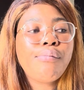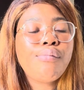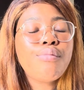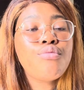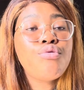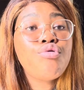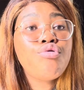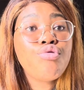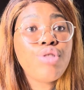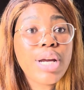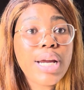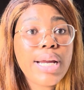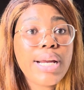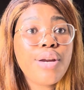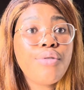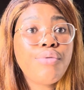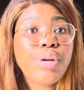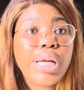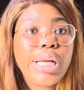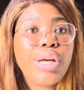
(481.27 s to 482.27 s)

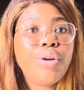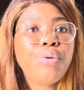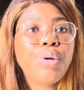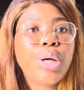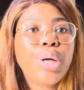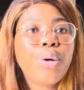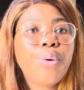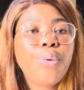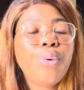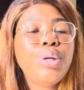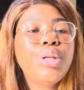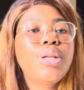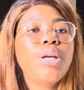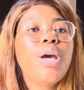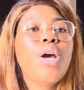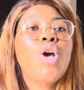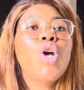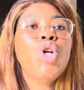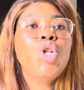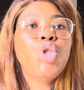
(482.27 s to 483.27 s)
really recruit
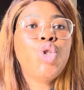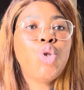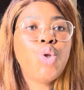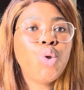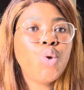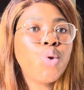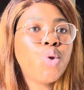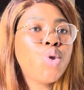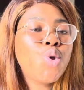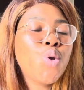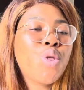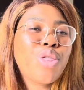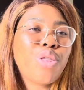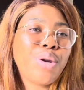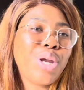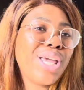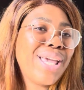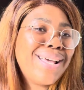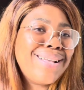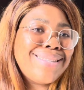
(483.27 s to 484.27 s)
2 to
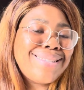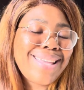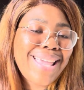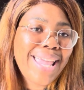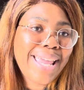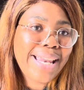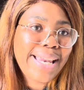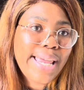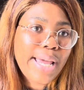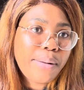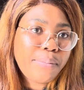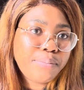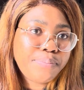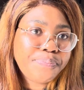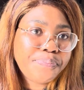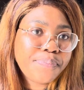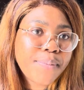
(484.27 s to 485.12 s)
3 years earlier.